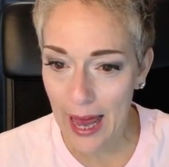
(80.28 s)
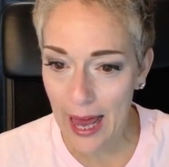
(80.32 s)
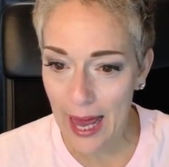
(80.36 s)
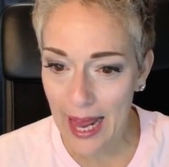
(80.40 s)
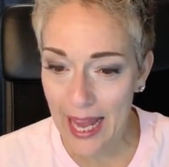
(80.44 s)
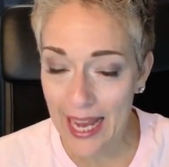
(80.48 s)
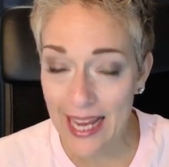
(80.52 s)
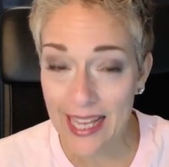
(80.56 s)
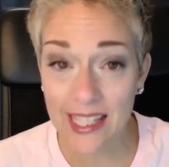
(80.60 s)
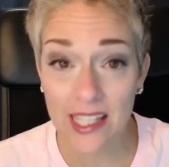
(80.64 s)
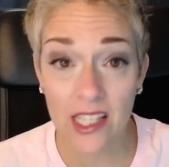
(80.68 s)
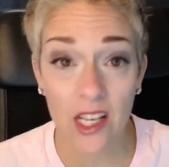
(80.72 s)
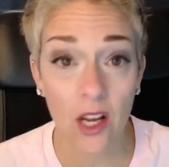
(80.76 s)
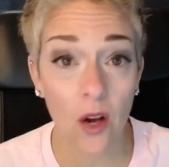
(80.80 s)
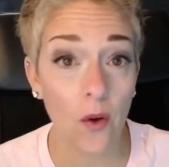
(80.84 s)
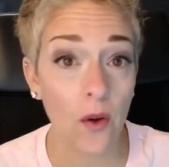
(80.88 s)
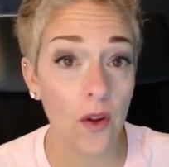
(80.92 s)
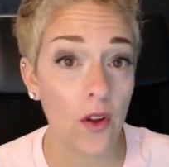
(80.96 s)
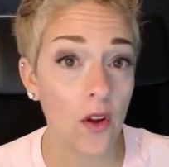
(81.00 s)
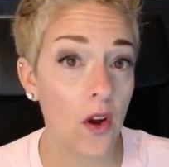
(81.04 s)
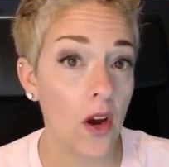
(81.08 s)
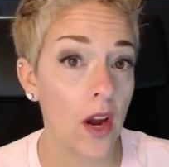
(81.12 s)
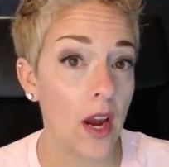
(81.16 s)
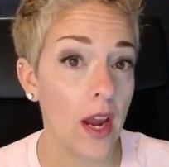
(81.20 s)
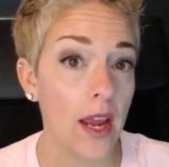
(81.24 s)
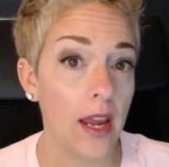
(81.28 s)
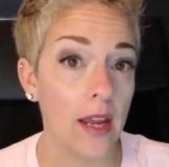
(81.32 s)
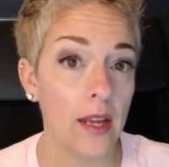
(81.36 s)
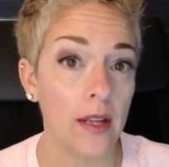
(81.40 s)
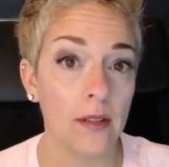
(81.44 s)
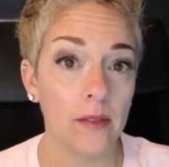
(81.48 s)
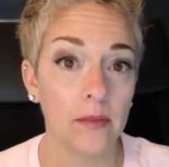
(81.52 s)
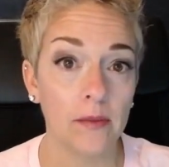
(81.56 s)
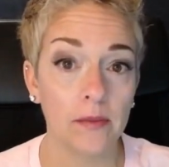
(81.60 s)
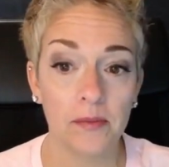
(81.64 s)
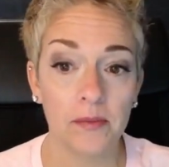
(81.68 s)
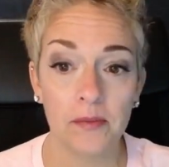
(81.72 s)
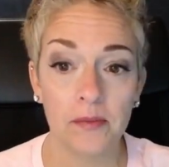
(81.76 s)
It's going great.
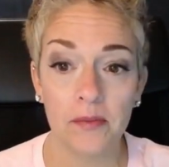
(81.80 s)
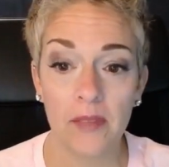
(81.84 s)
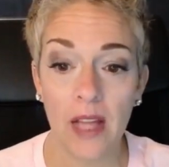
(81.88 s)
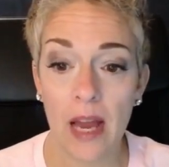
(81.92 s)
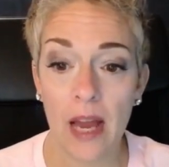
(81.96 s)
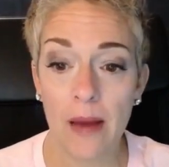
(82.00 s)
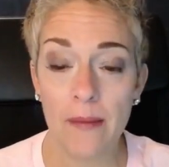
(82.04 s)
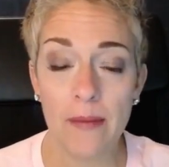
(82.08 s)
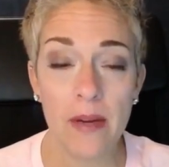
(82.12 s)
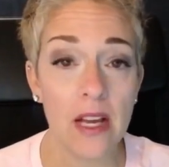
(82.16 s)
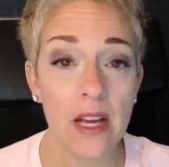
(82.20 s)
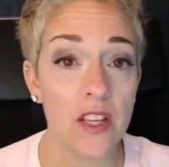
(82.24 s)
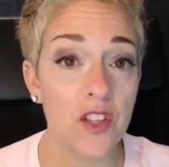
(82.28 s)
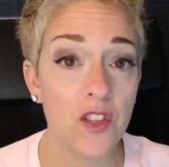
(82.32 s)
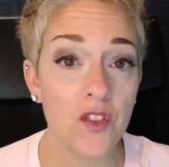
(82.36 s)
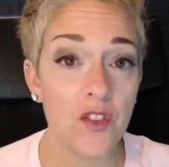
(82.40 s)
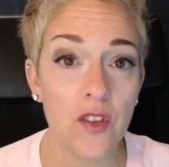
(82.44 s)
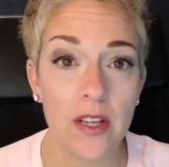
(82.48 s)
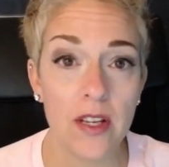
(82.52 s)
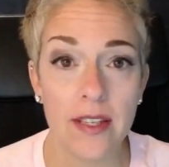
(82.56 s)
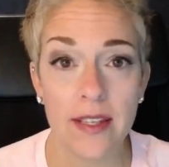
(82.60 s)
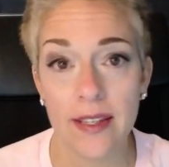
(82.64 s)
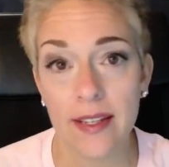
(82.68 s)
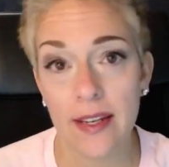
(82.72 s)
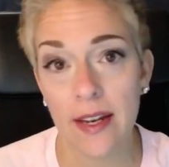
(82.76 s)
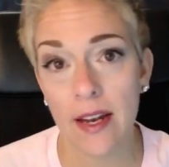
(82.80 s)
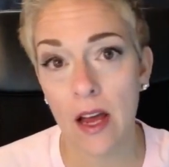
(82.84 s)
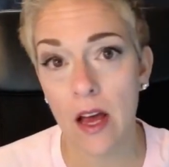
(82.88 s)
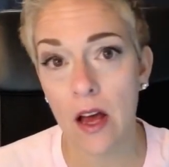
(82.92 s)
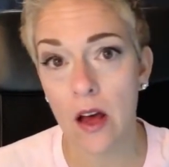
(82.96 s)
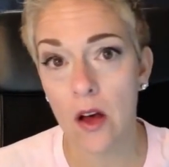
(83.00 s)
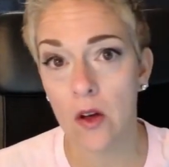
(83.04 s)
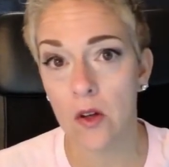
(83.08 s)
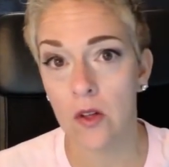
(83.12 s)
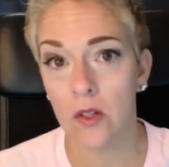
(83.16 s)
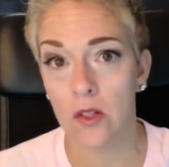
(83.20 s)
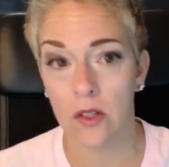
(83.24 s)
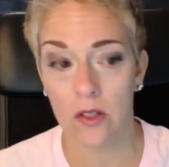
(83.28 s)
I'm not stressed at
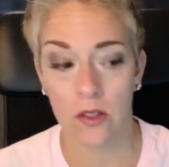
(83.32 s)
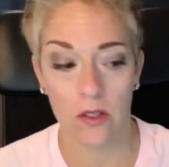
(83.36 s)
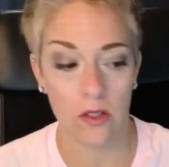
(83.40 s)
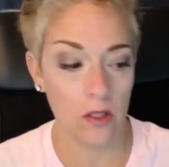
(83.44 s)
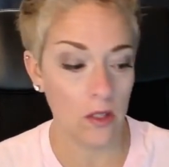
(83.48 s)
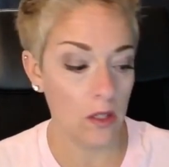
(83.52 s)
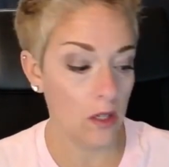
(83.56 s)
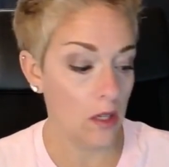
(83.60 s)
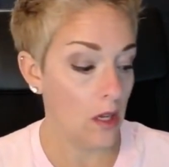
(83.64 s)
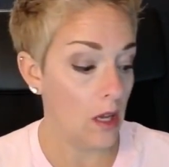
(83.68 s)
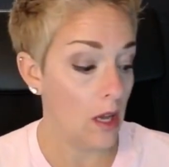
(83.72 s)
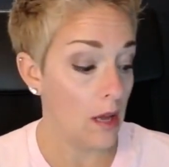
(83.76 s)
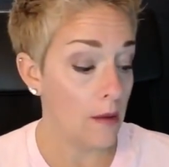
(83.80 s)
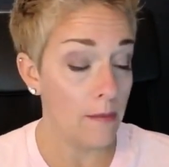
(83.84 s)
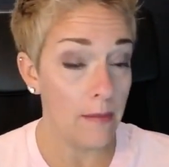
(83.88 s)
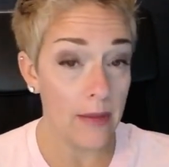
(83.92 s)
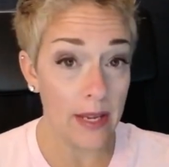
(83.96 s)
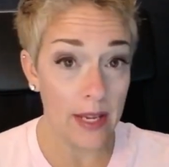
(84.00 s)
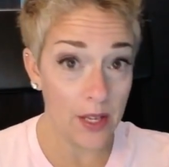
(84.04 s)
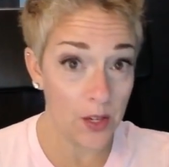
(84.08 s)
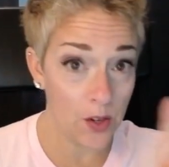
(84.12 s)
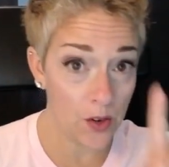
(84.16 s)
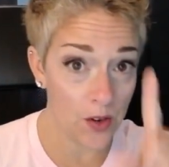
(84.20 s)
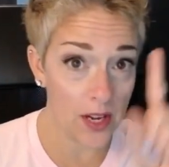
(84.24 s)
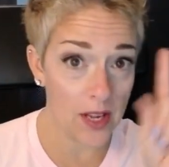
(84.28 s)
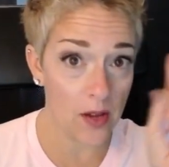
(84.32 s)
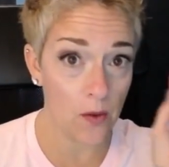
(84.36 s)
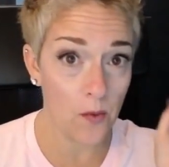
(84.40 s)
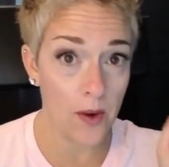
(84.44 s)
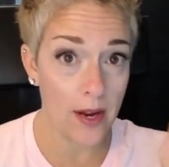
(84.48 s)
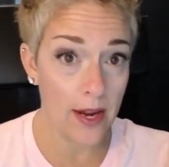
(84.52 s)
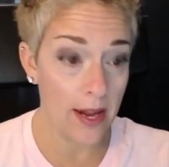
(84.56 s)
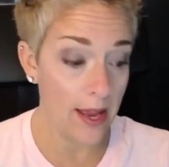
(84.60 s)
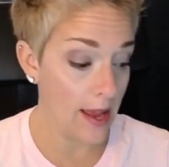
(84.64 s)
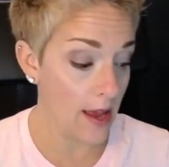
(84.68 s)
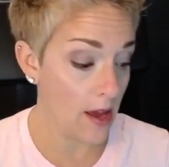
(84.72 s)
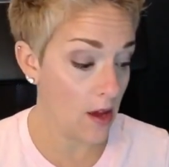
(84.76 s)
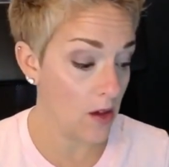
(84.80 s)
all. My internet went
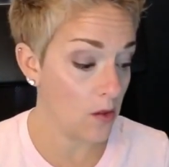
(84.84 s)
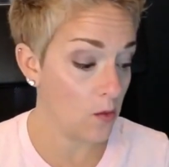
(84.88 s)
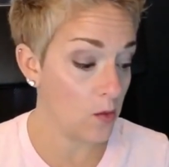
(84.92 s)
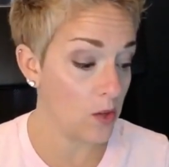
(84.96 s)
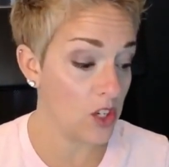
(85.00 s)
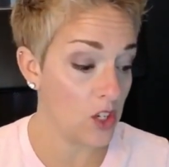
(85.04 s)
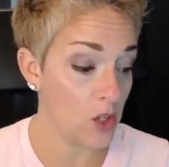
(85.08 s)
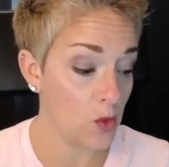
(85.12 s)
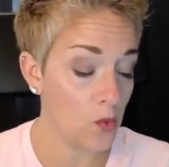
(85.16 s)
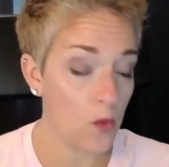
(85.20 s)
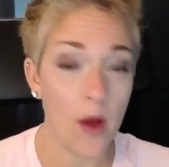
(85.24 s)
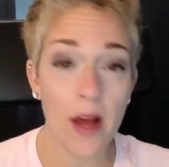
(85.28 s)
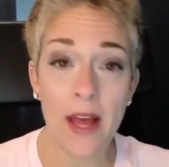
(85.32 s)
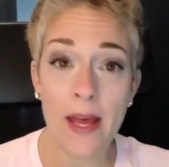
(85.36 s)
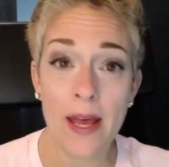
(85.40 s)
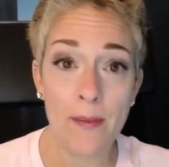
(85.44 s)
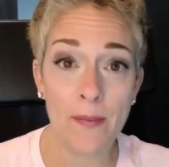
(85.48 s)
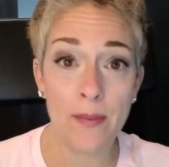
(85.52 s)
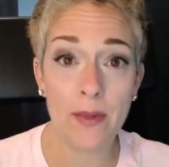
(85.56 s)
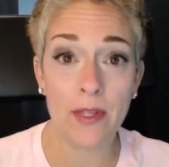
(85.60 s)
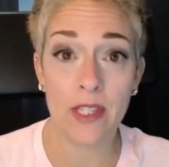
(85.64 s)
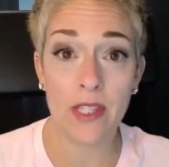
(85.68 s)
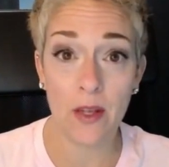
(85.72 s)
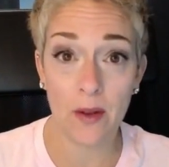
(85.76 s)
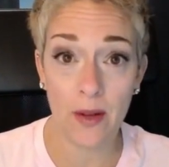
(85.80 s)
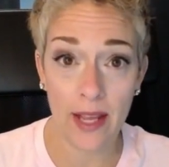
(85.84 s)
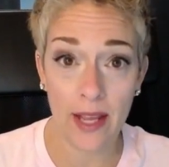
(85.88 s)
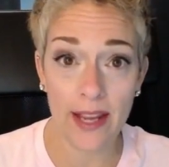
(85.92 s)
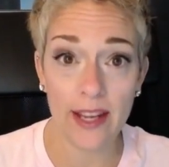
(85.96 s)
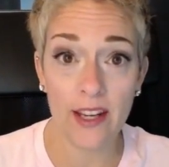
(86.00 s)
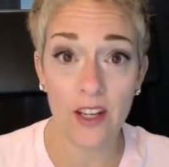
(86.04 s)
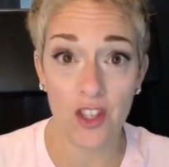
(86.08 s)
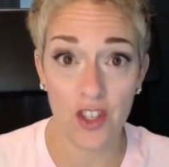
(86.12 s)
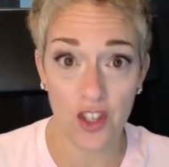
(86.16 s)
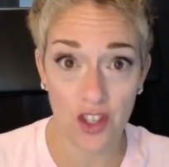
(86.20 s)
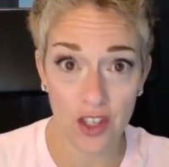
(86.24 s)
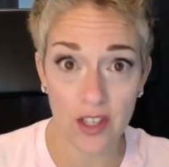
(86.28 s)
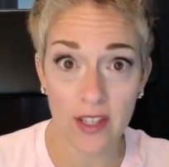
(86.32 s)
out, which is why episode
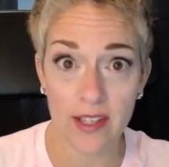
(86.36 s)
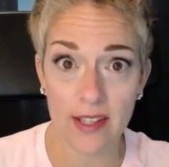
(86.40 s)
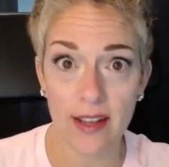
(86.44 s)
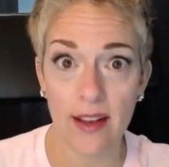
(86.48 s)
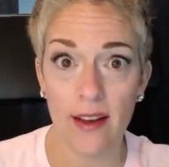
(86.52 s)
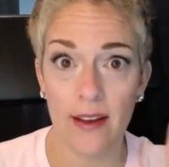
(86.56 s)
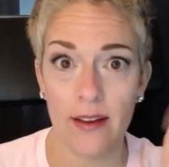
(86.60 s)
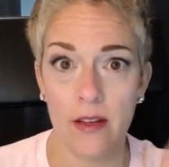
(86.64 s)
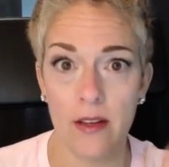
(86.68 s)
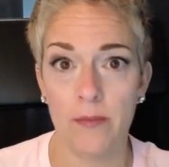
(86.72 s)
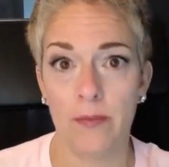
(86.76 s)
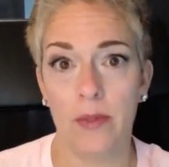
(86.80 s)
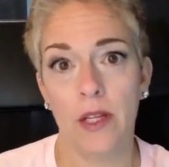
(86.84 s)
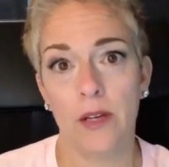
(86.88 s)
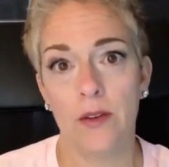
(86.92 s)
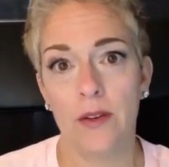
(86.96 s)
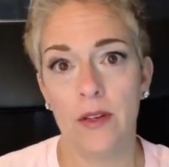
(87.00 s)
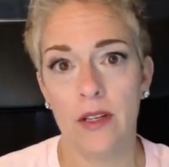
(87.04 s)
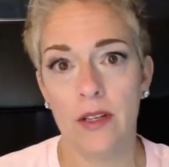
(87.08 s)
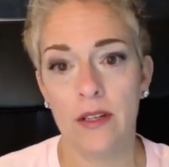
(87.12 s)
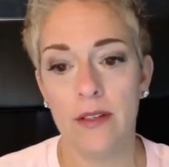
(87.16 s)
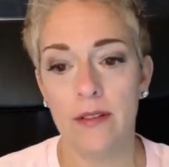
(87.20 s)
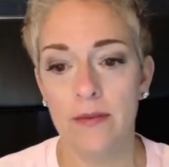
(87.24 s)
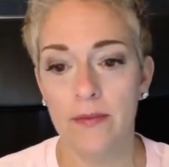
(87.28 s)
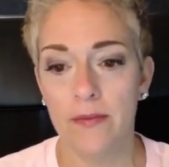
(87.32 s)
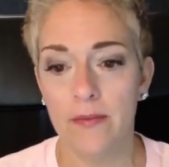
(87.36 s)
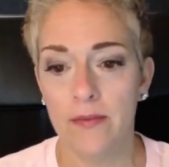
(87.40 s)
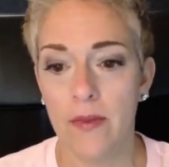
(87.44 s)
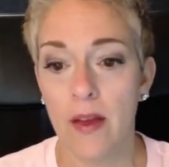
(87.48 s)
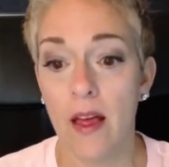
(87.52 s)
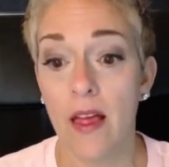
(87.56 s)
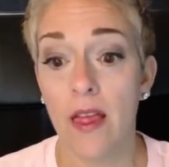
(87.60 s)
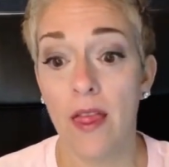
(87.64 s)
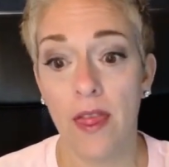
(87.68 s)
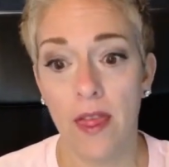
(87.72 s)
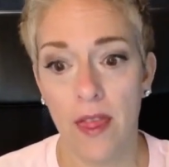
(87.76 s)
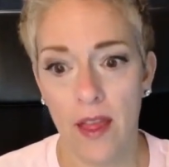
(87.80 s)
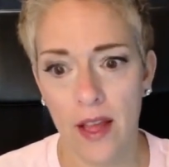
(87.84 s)
8 just got uploaded.
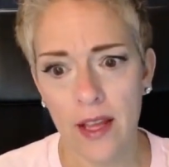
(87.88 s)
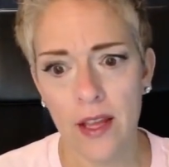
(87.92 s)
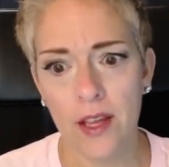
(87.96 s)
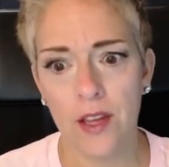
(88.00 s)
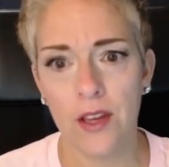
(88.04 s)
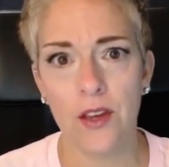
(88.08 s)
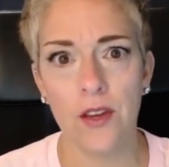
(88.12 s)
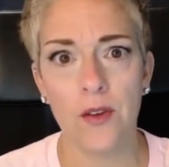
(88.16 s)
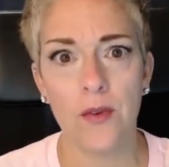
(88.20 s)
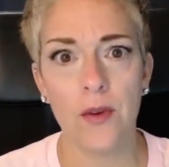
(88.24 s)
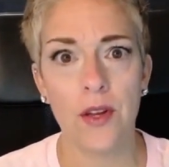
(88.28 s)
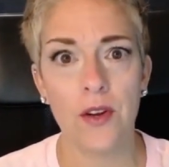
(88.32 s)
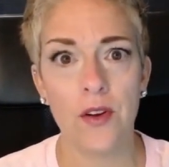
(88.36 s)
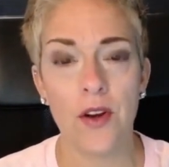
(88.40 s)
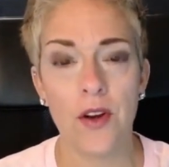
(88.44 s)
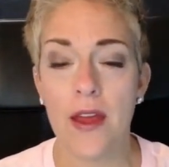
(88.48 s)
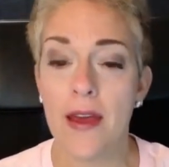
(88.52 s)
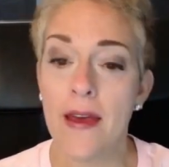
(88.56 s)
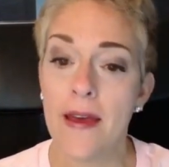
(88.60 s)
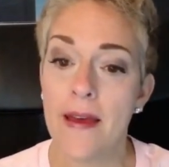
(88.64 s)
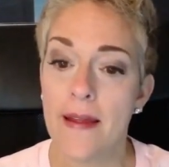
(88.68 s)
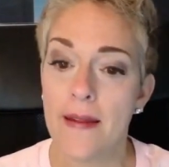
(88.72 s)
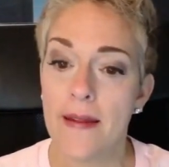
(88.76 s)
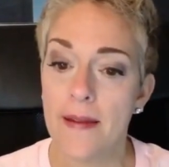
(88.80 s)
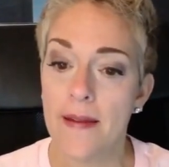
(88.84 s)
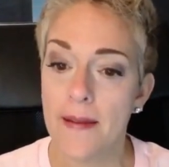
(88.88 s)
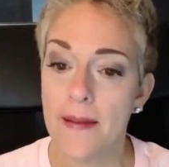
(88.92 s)
Thank you, internet.